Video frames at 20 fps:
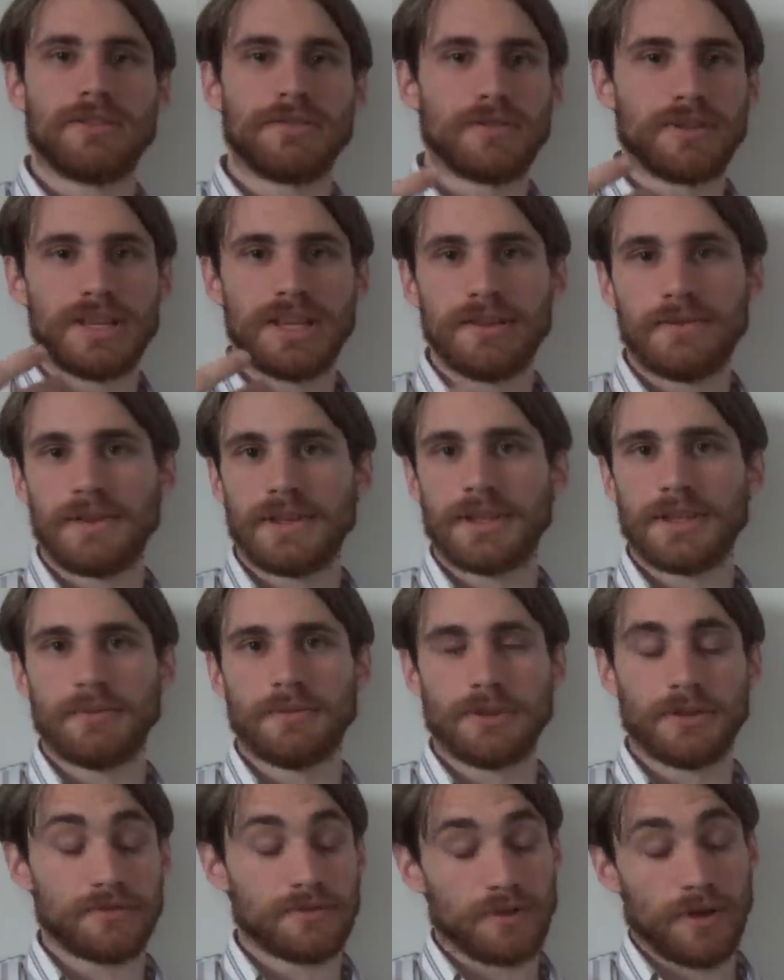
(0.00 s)
You're giving
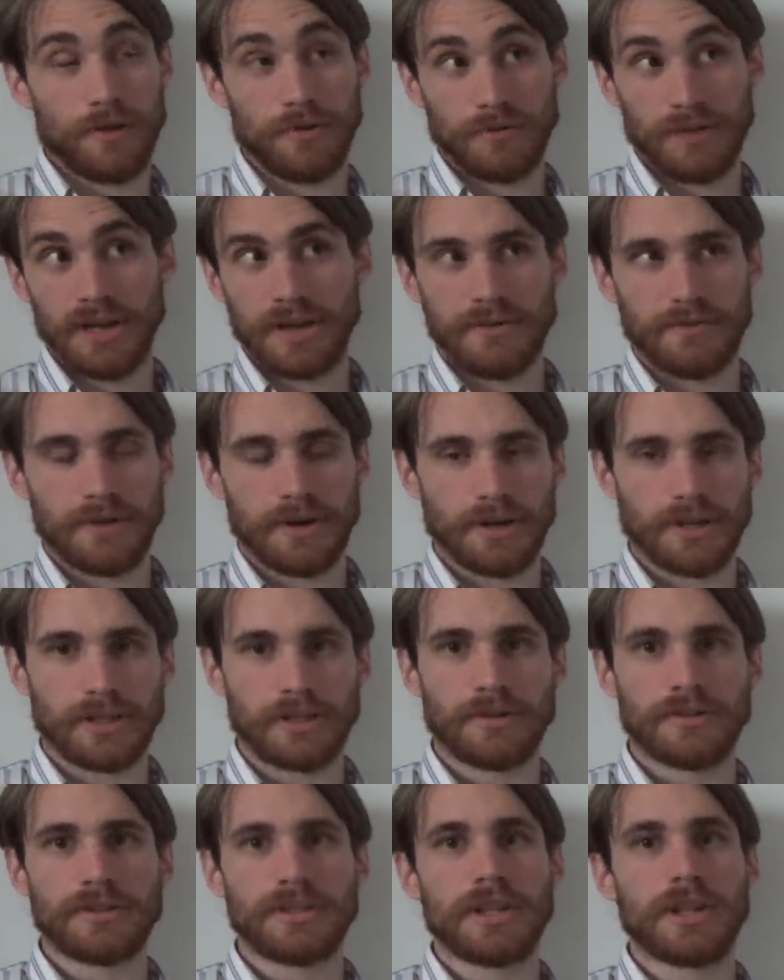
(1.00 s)
them, there's already very
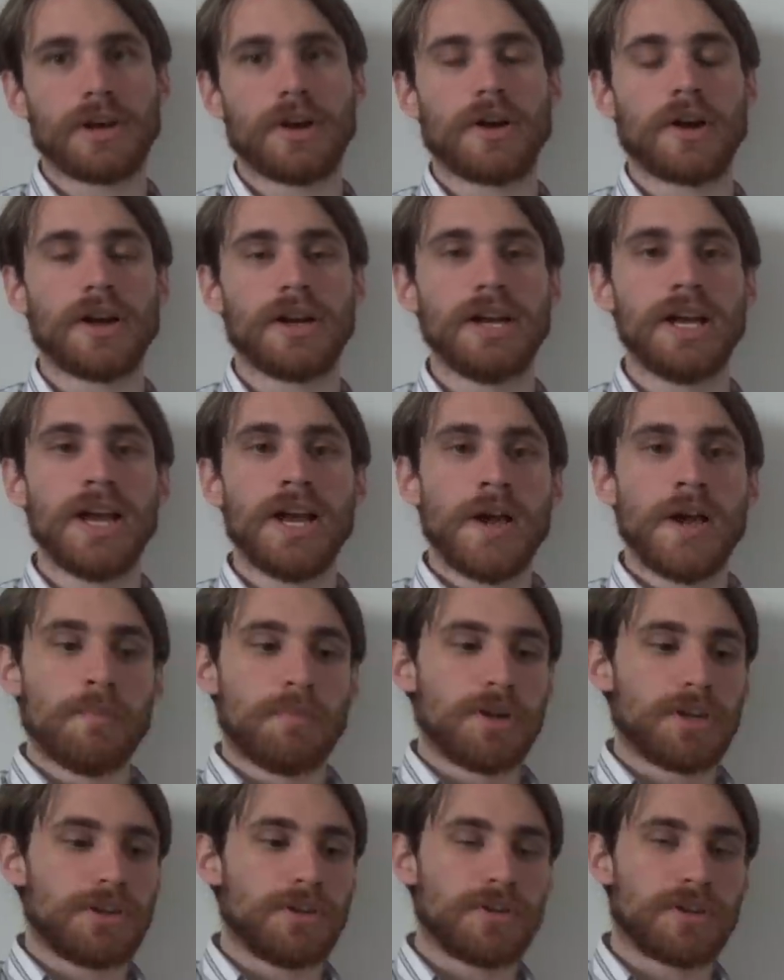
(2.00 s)
little to the card,
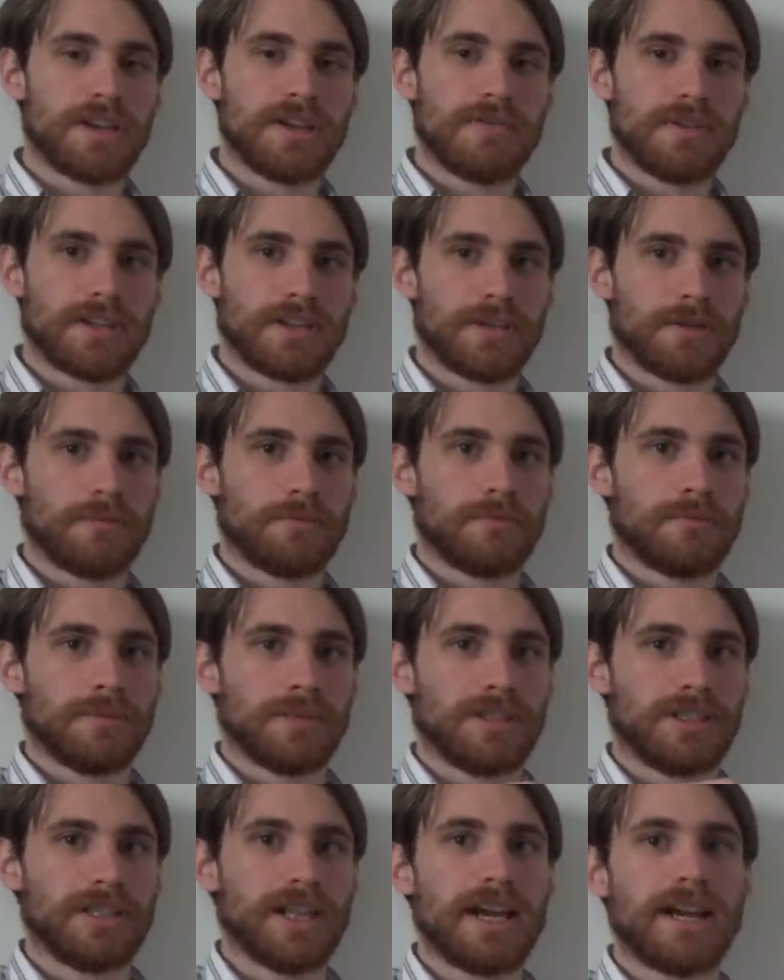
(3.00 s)
but you're giving them
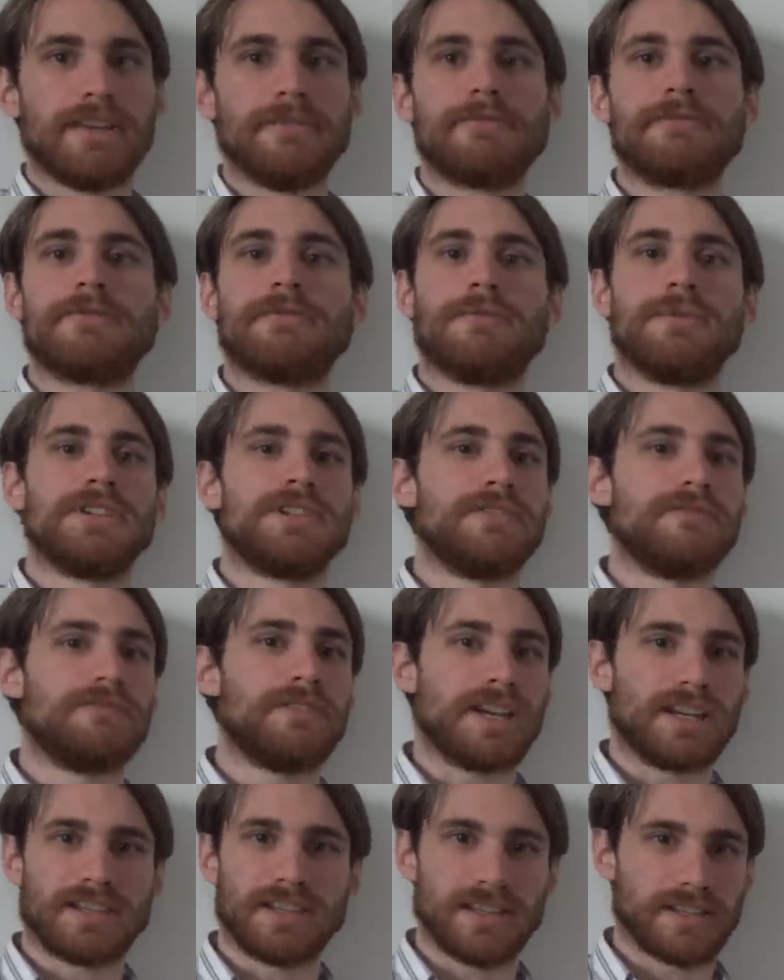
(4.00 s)
life, which
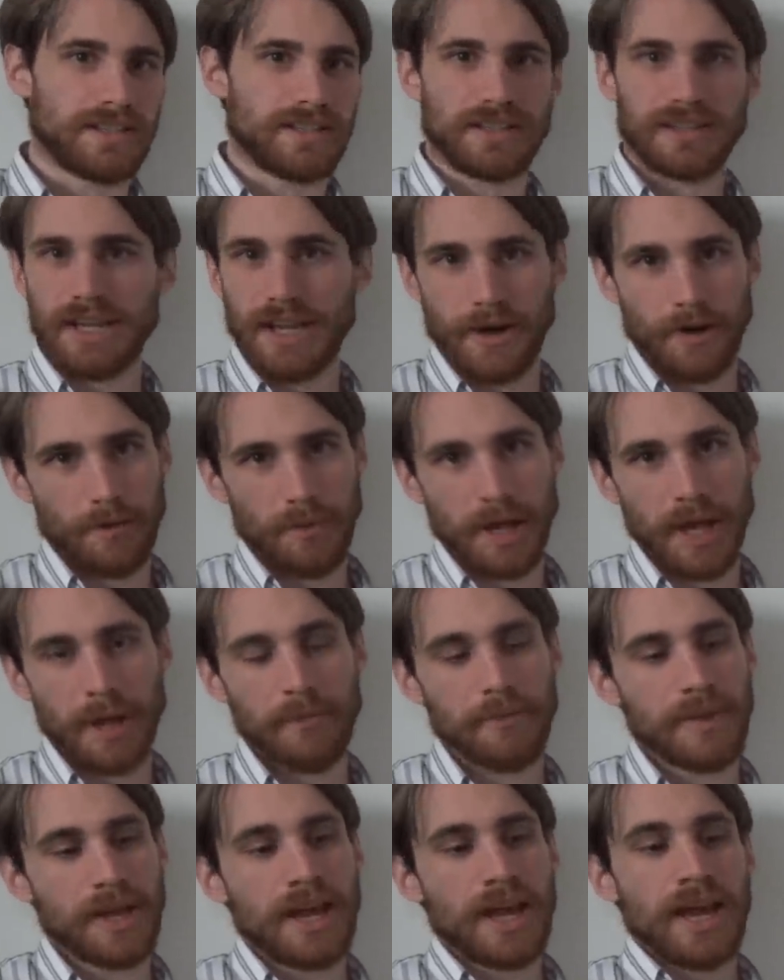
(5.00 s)
Infect doesn't care about.